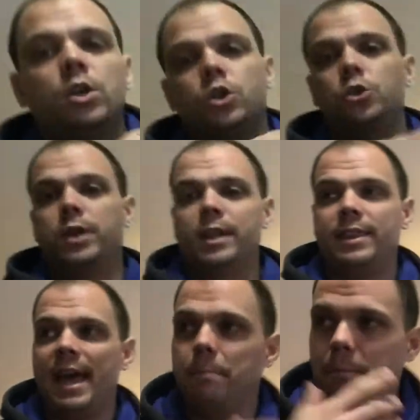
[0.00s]
So you get
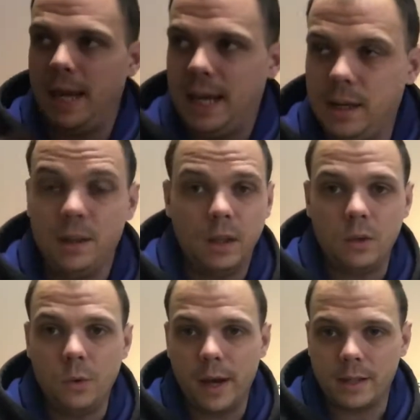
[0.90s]
that made in the
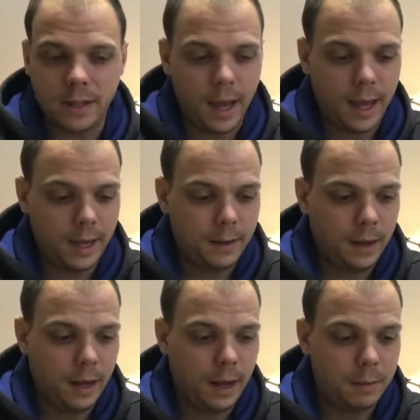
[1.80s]
USA
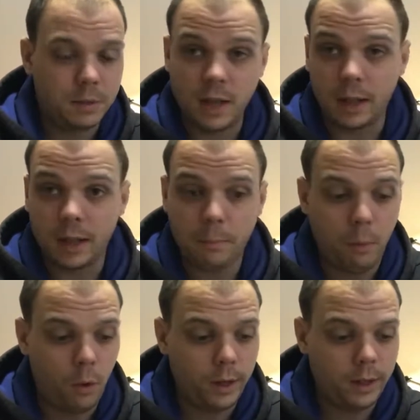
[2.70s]
selling
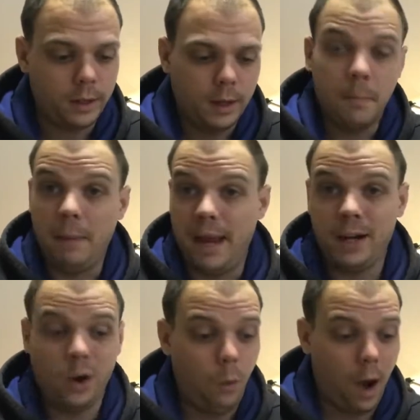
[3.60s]
point. Made
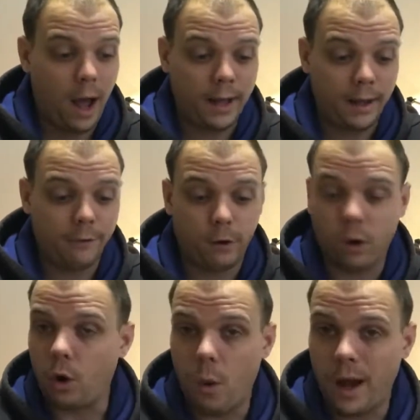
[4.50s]
in Hawaii
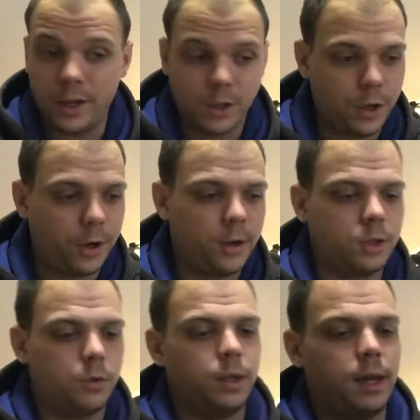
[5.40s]
for a Hawaiian shirt
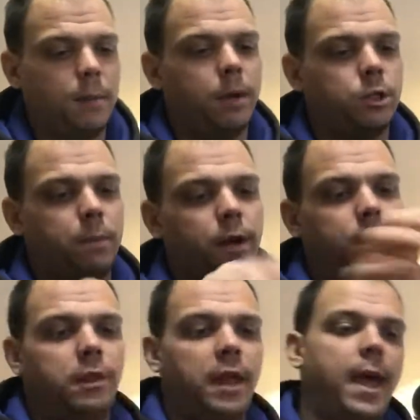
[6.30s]
doesn't really get much better
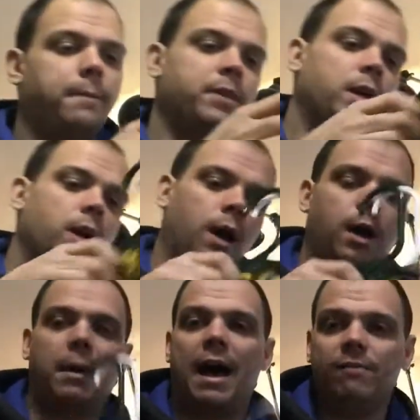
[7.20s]
than that.
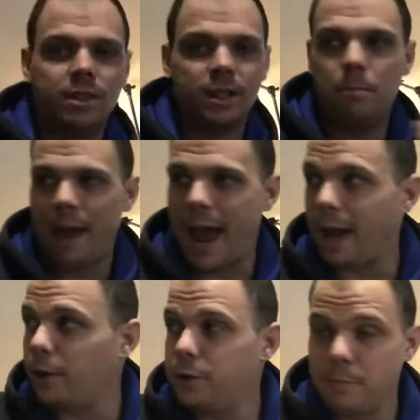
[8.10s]
Obviously,
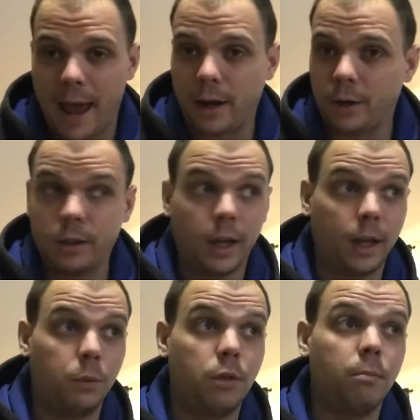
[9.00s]
patterns matter,
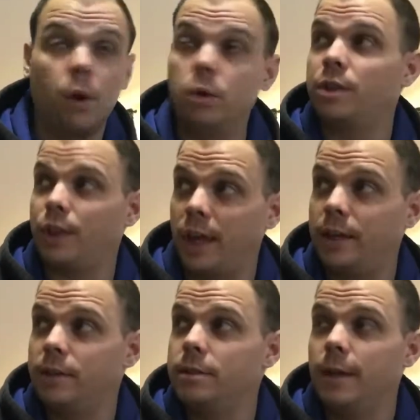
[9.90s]
like with most
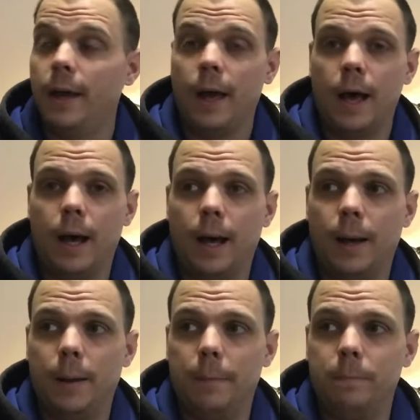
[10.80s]
things.
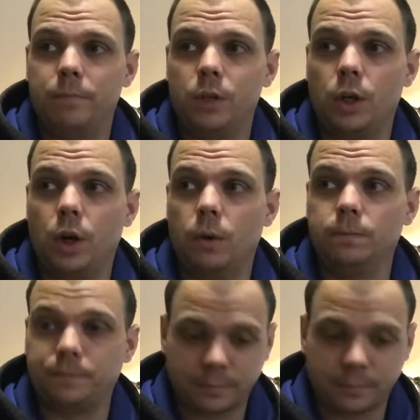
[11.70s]
You know,